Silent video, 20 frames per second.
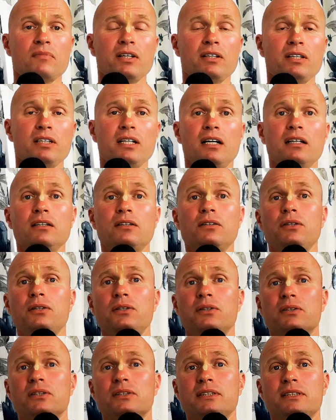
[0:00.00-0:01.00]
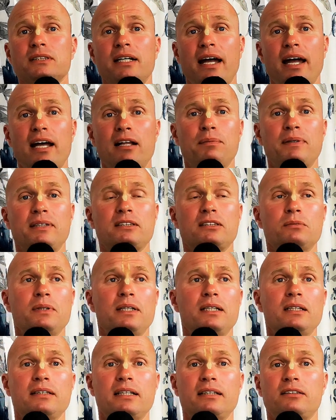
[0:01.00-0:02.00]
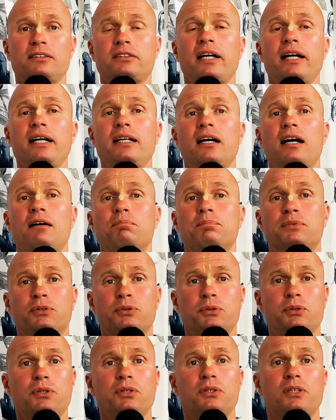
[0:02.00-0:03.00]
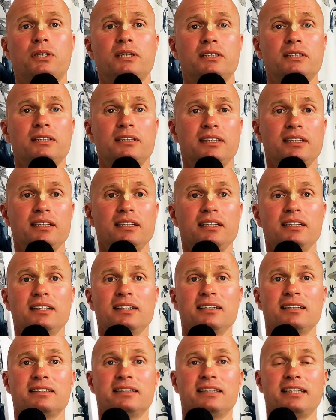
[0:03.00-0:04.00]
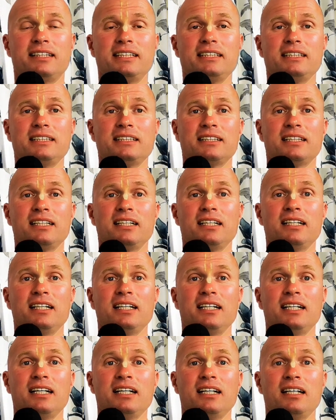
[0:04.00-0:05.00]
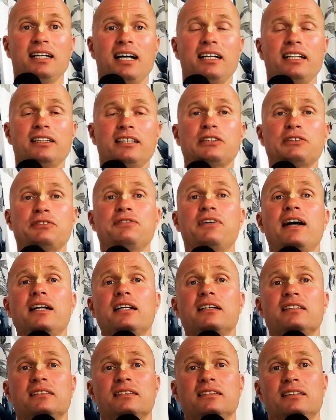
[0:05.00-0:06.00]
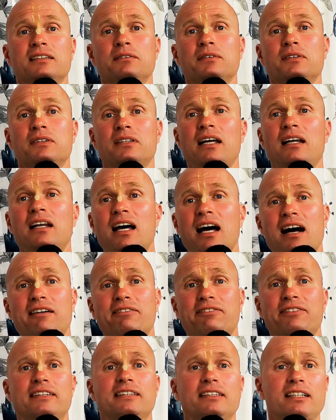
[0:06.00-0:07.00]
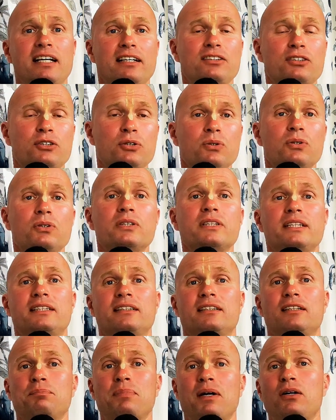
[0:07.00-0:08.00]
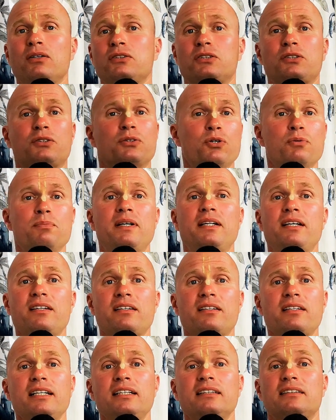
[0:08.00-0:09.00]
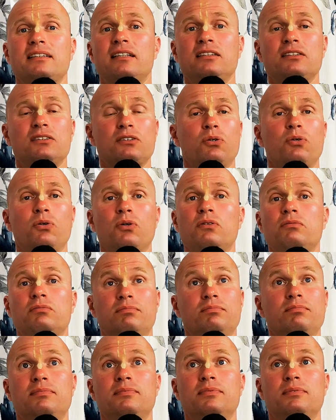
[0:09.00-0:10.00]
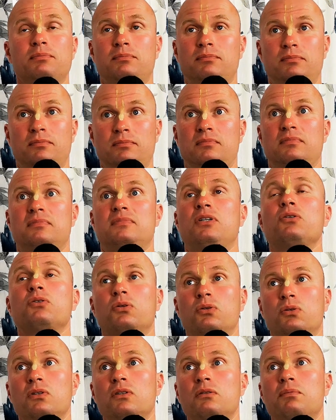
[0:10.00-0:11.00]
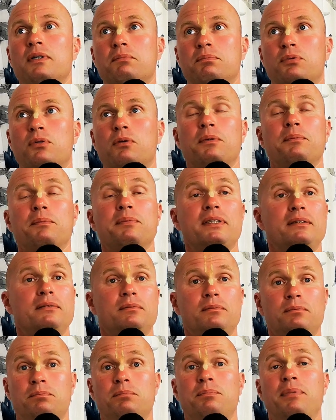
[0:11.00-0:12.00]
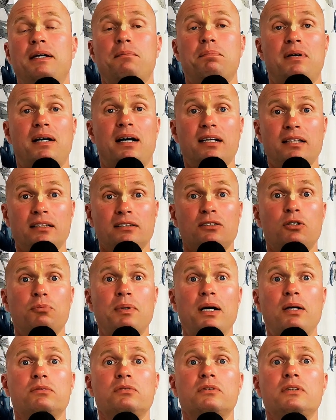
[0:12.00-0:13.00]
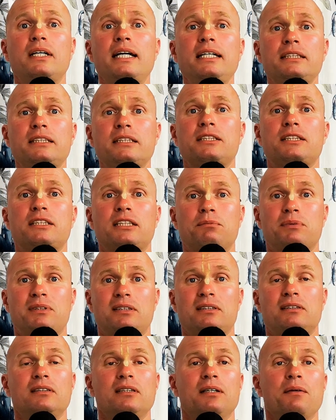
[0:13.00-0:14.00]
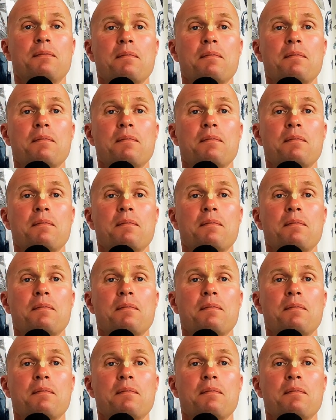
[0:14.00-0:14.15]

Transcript: The young girls help as well. They're trained up to cook. Right? And it's fun. They're laughing. They're talking about so many things. And it's all, not all, but probably a big part is all about relationships.